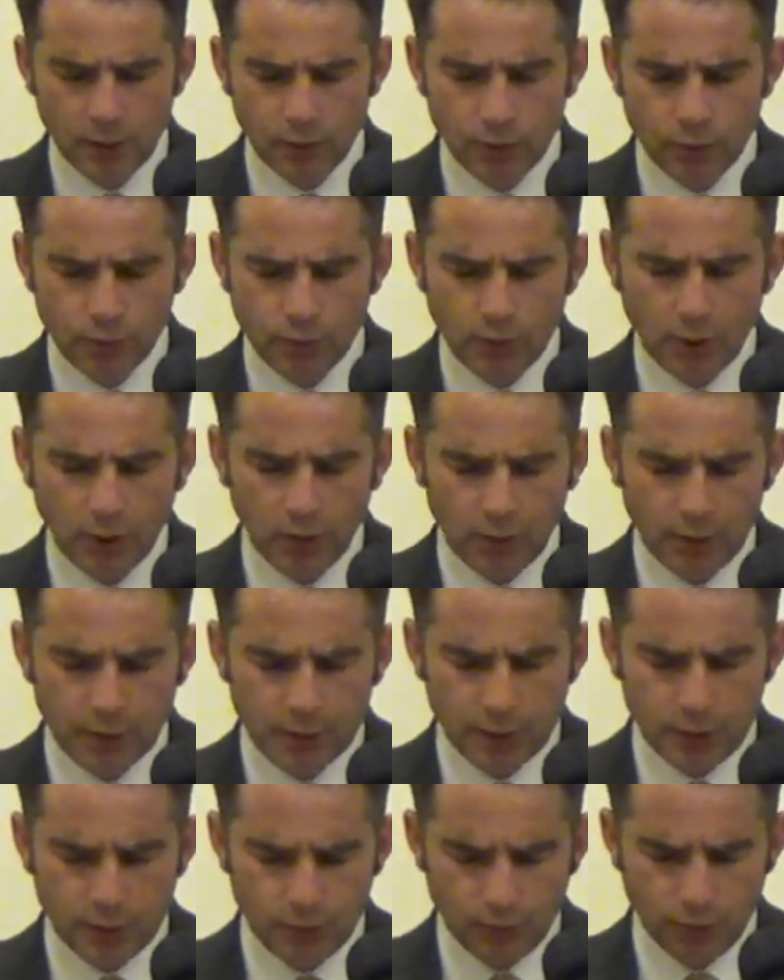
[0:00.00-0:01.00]
You call
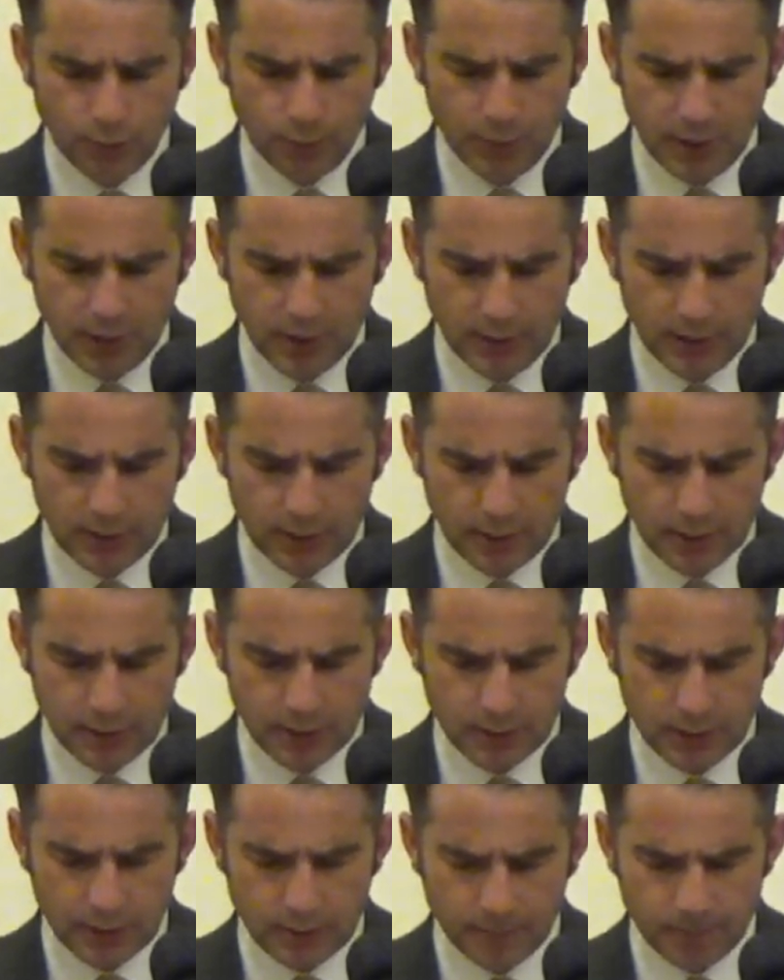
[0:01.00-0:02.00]
us to
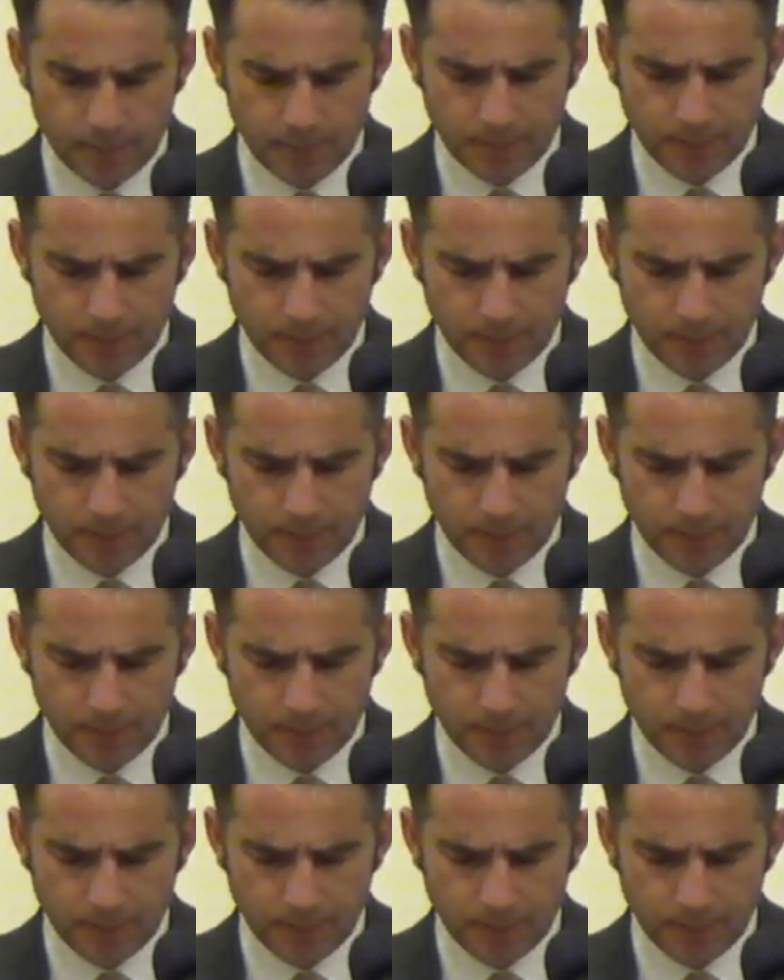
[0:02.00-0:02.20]
obedience,